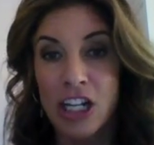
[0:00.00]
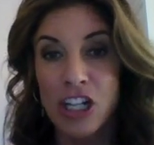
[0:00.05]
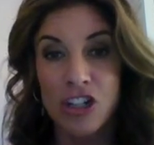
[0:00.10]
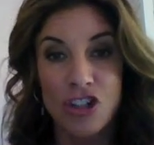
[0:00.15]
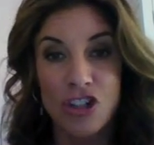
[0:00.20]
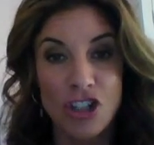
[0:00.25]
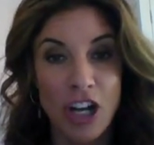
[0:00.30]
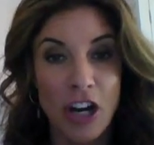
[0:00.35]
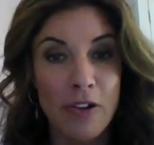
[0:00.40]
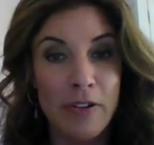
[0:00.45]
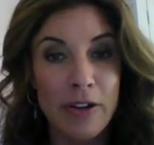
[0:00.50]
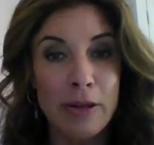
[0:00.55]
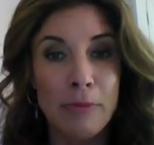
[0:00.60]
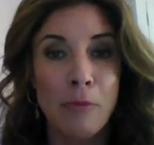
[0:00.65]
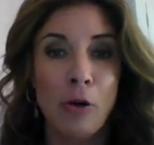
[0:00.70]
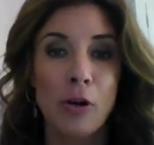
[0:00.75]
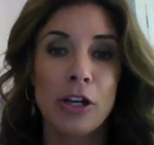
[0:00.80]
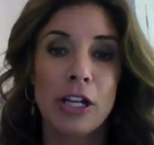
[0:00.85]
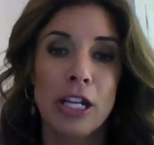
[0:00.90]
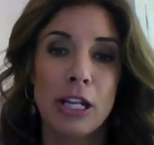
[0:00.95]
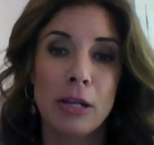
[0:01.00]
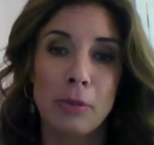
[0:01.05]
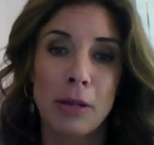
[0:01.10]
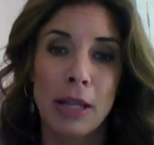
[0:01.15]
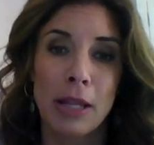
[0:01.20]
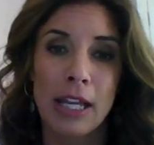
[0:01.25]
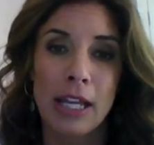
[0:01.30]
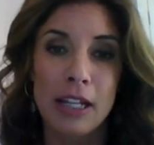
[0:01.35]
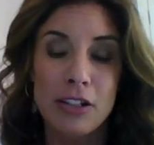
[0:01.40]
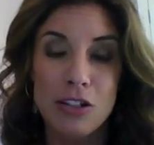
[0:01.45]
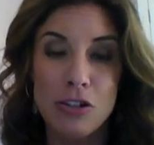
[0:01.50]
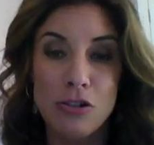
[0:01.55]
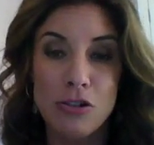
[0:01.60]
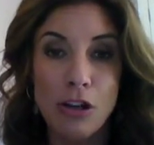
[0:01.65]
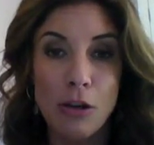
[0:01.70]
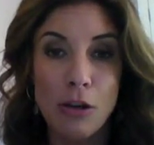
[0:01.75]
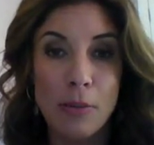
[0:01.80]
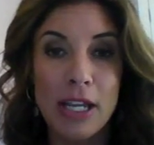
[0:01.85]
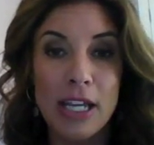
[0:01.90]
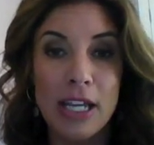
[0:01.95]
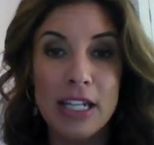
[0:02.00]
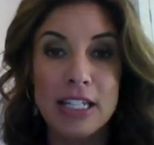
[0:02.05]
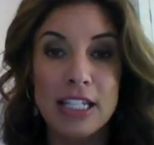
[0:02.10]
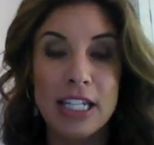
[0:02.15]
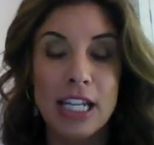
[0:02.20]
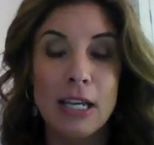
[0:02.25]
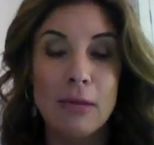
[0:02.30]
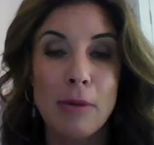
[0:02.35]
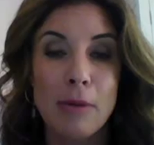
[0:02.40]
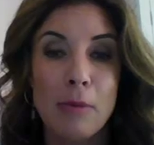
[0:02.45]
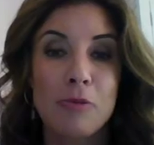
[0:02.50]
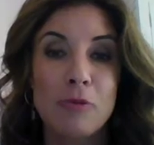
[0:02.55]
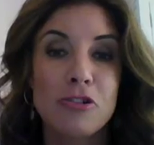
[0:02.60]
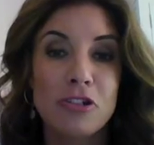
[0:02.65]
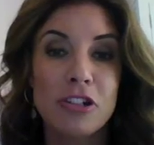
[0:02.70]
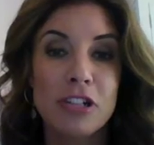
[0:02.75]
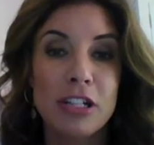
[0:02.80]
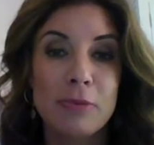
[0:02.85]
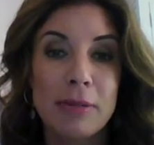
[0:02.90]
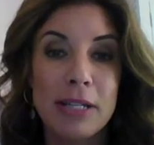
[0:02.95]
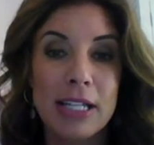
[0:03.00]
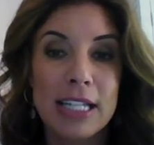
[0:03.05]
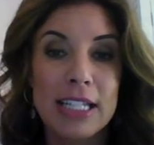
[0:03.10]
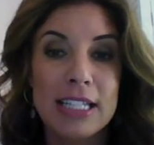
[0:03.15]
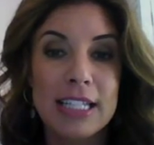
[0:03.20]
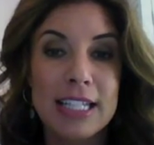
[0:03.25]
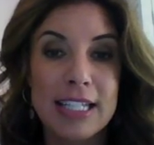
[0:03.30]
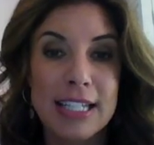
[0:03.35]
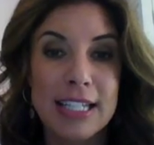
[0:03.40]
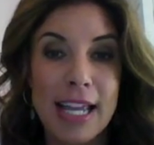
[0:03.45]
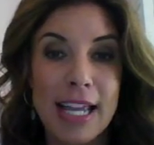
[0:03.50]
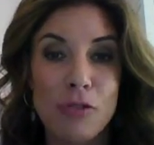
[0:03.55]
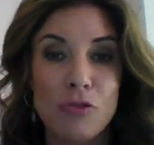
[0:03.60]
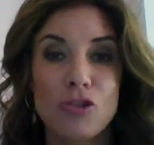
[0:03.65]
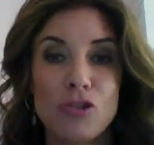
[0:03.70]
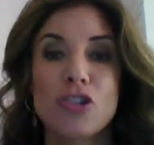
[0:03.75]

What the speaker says: sharing marketing plans, so you could be getting team members, you can be getting sales,